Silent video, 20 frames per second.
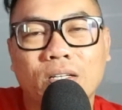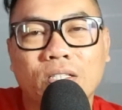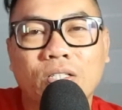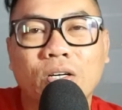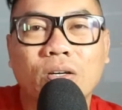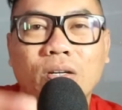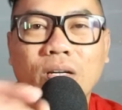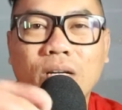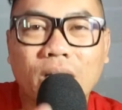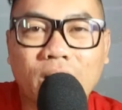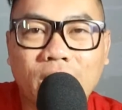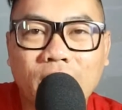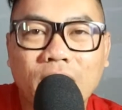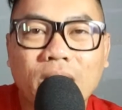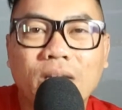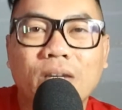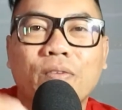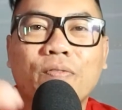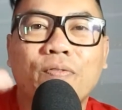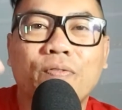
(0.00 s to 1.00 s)
Don't read
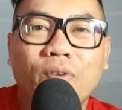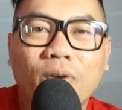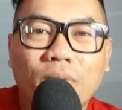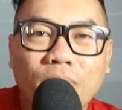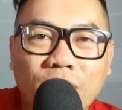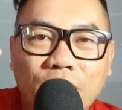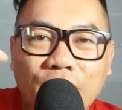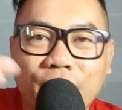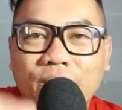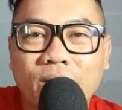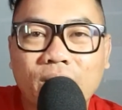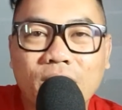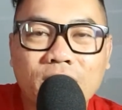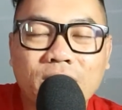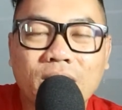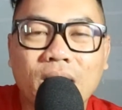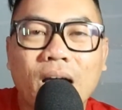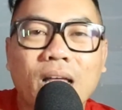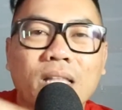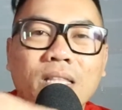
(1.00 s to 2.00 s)
from the
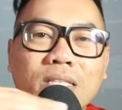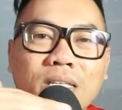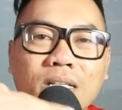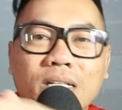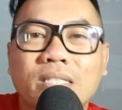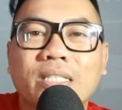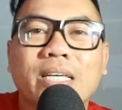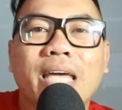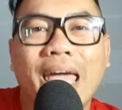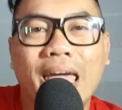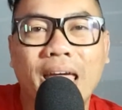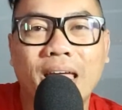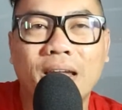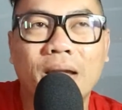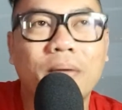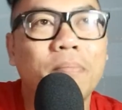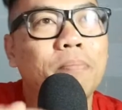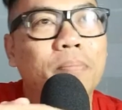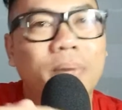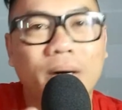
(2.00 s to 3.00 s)
first until the end.
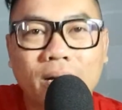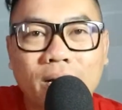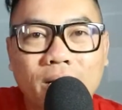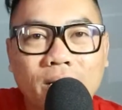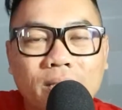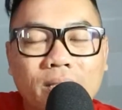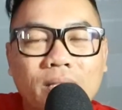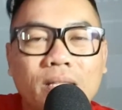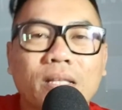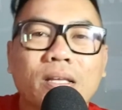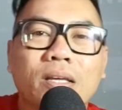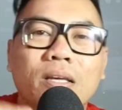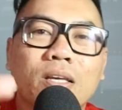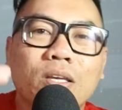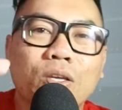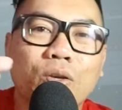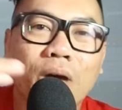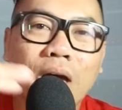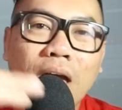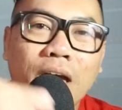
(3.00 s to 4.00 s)
But
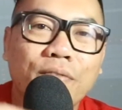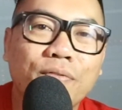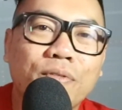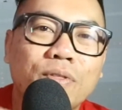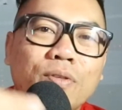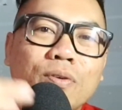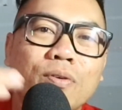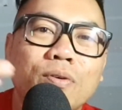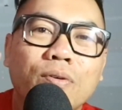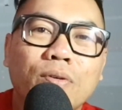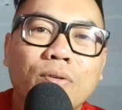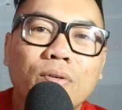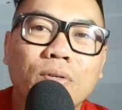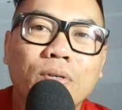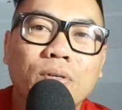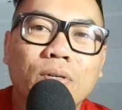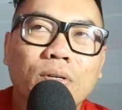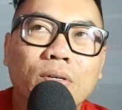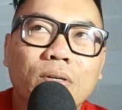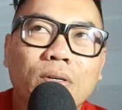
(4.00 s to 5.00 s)
you have to,
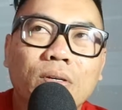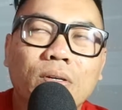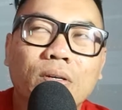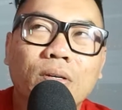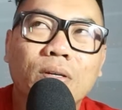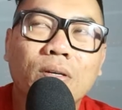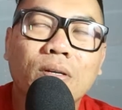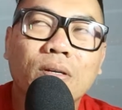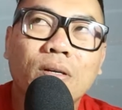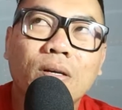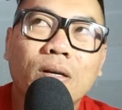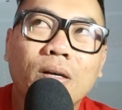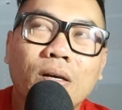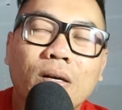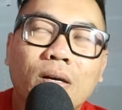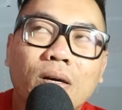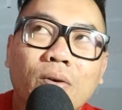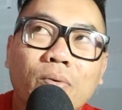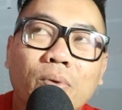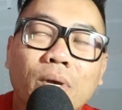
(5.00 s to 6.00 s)

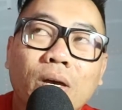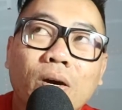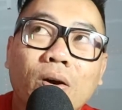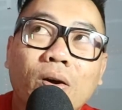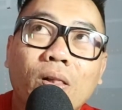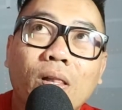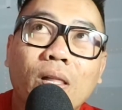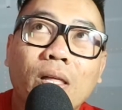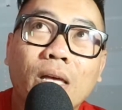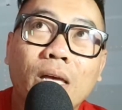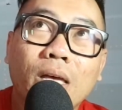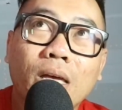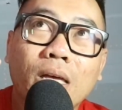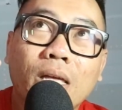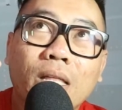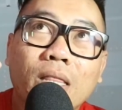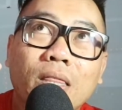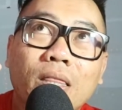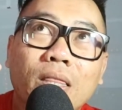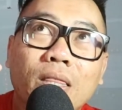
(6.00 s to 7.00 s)
we call
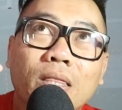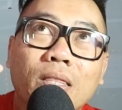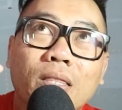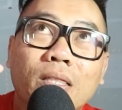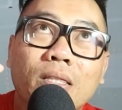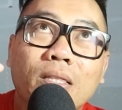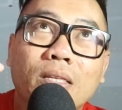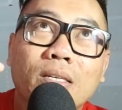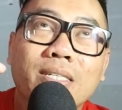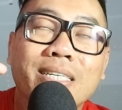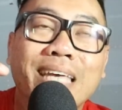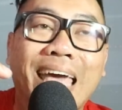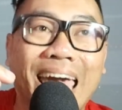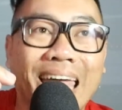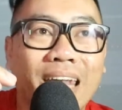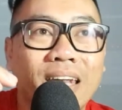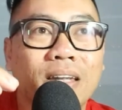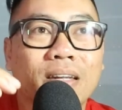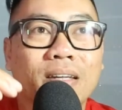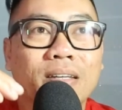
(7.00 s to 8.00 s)
it
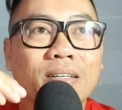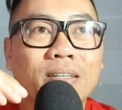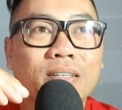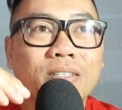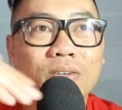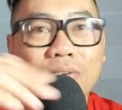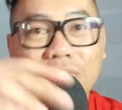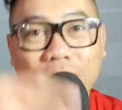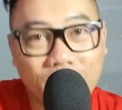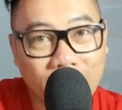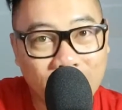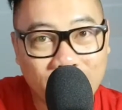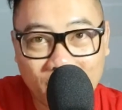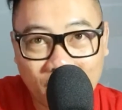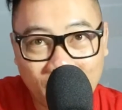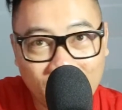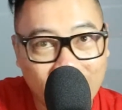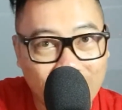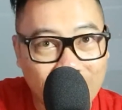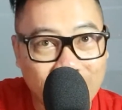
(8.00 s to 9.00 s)
scan. So it's
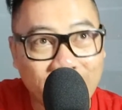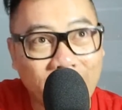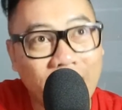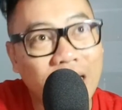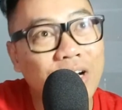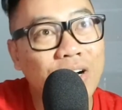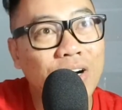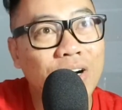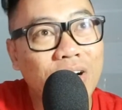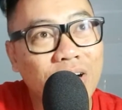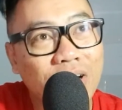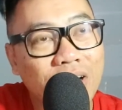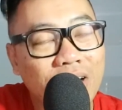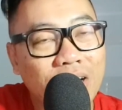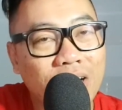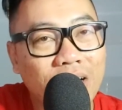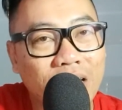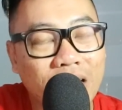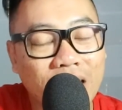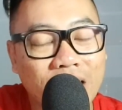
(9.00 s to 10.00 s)
like a scanner.
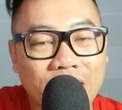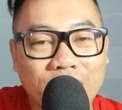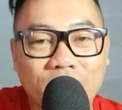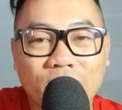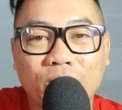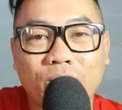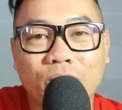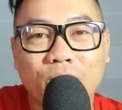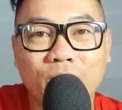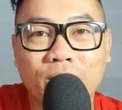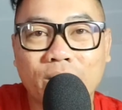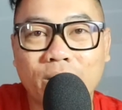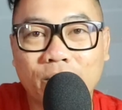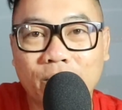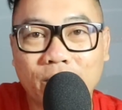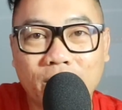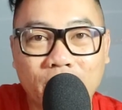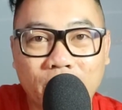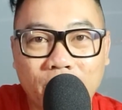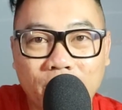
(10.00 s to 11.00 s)
Yeah, so
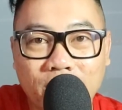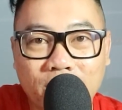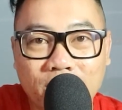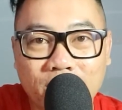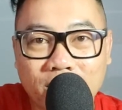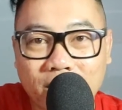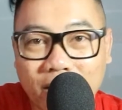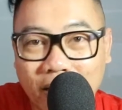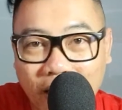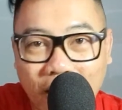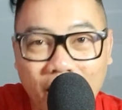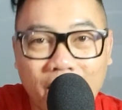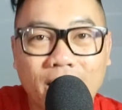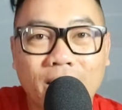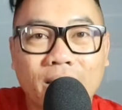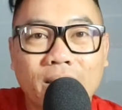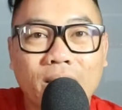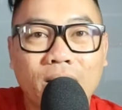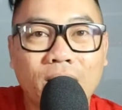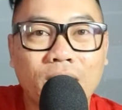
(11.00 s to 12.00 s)
we
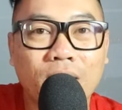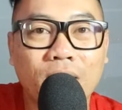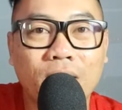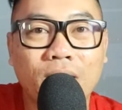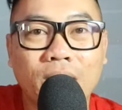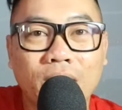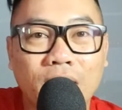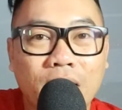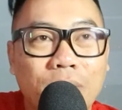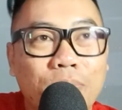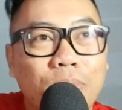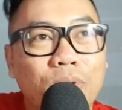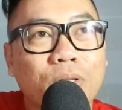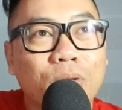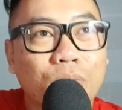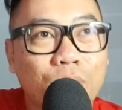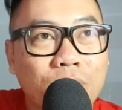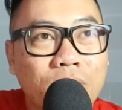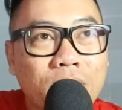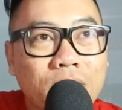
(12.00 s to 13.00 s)
scan the
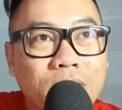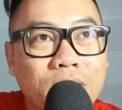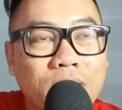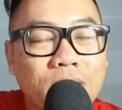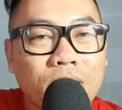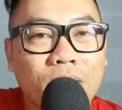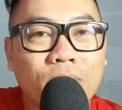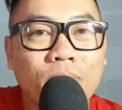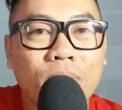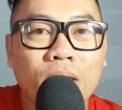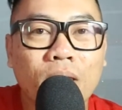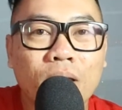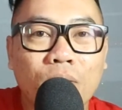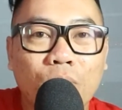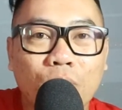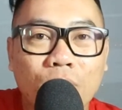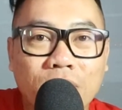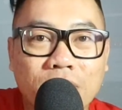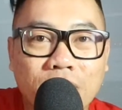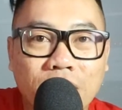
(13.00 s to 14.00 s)
important words.
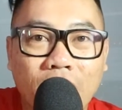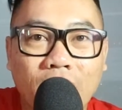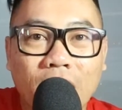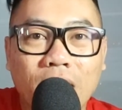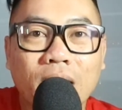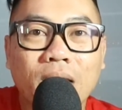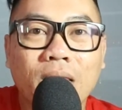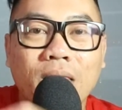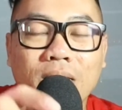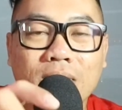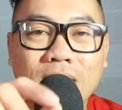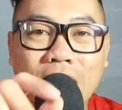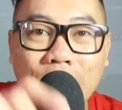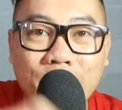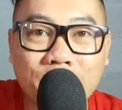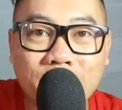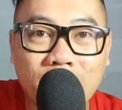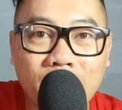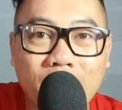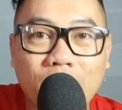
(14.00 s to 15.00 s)
We scan the
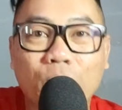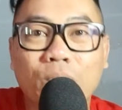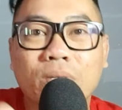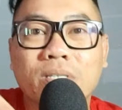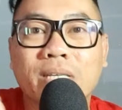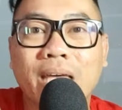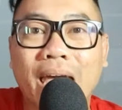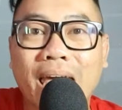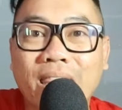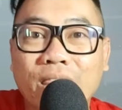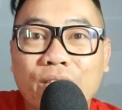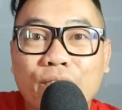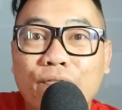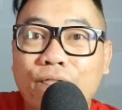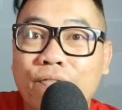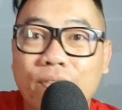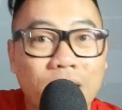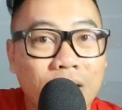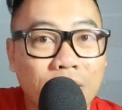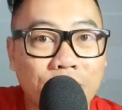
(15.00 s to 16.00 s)
subject. We scan the
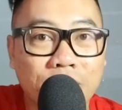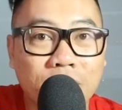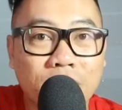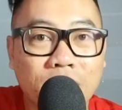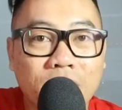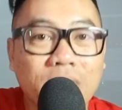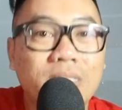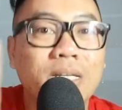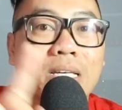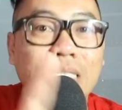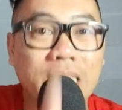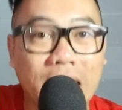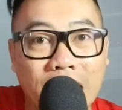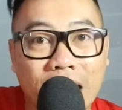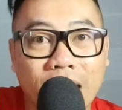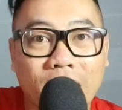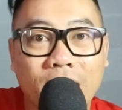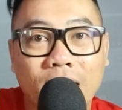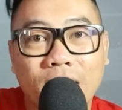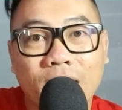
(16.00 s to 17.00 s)
verbs. Just
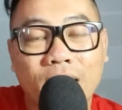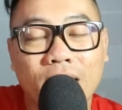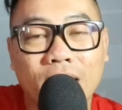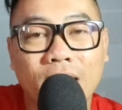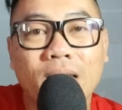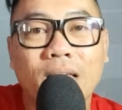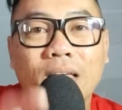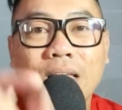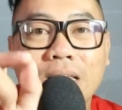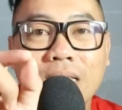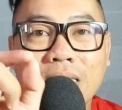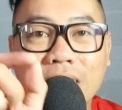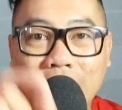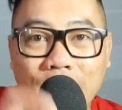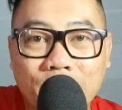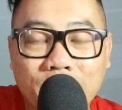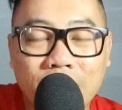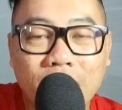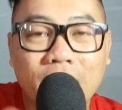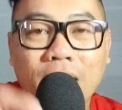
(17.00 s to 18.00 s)
it.
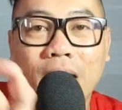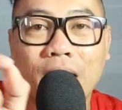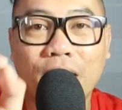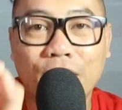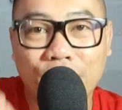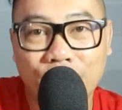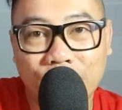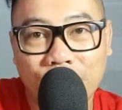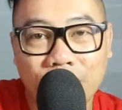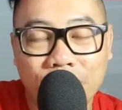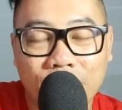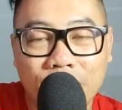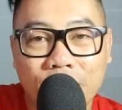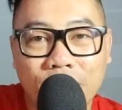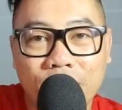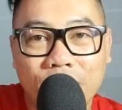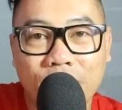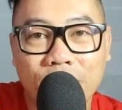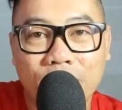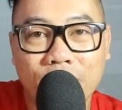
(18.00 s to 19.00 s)
Subject and verb.
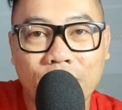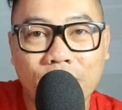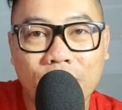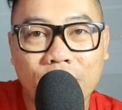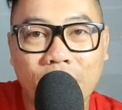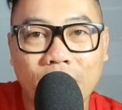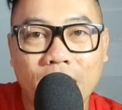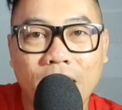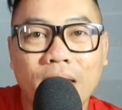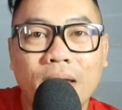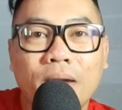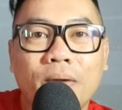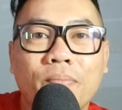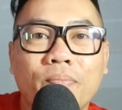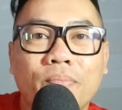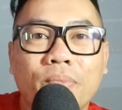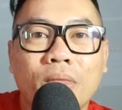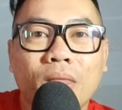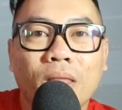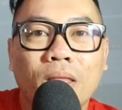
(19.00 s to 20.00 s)
And then,
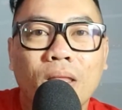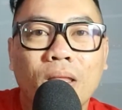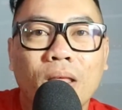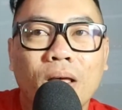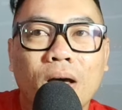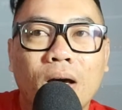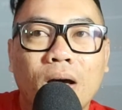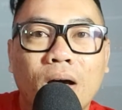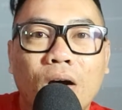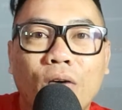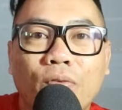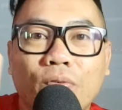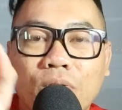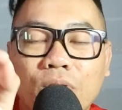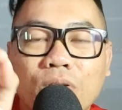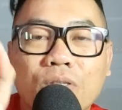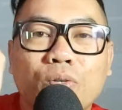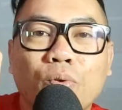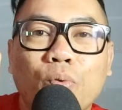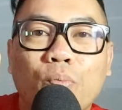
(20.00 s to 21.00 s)
of
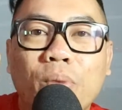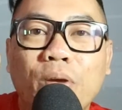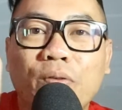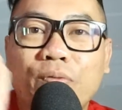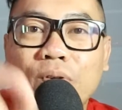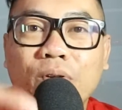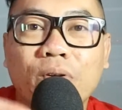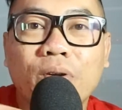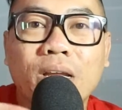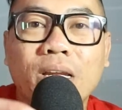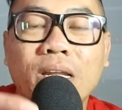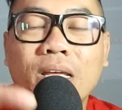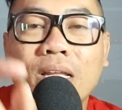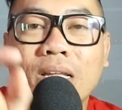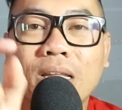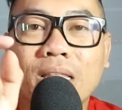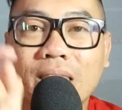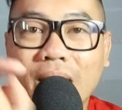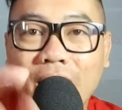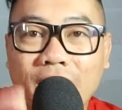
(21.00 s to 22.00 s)
course, before
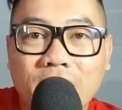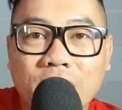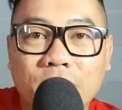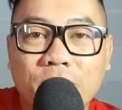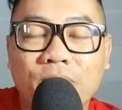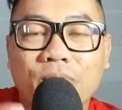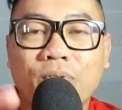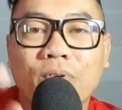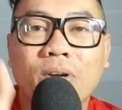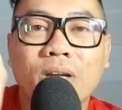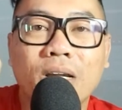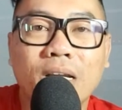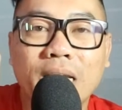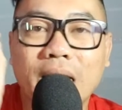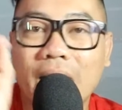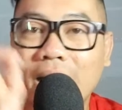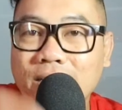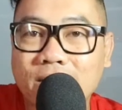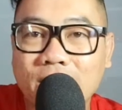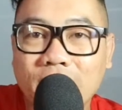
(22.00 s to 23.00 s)
reading the text, before reading
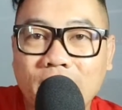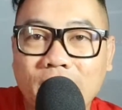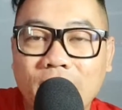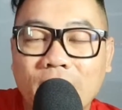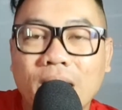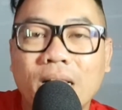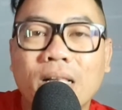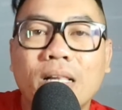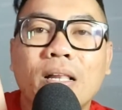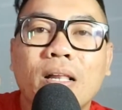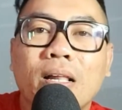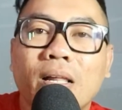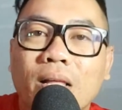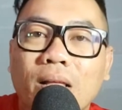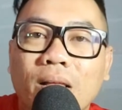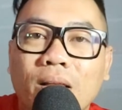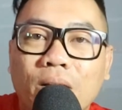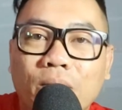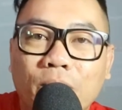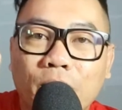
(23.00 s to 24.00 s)
the article,
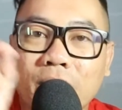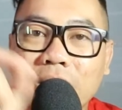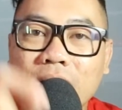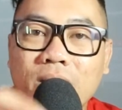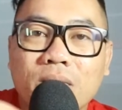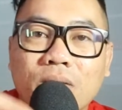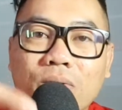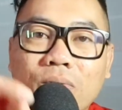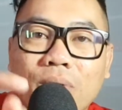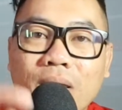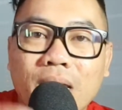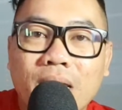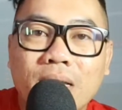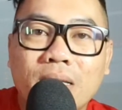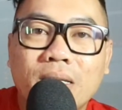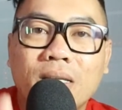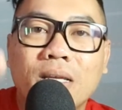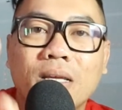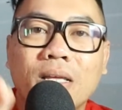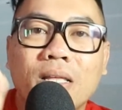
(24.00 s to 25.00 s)
please
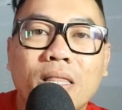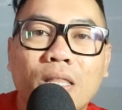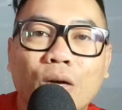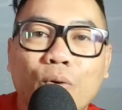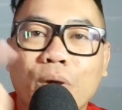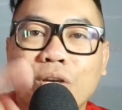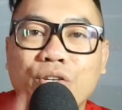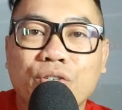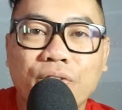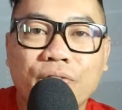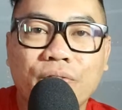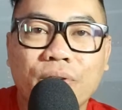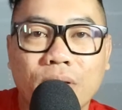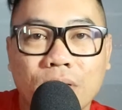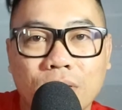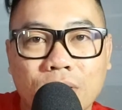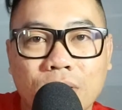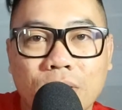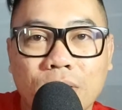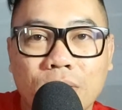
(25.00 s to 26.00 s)
read the question
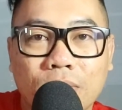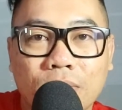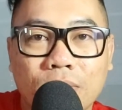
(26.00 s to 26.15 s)
first.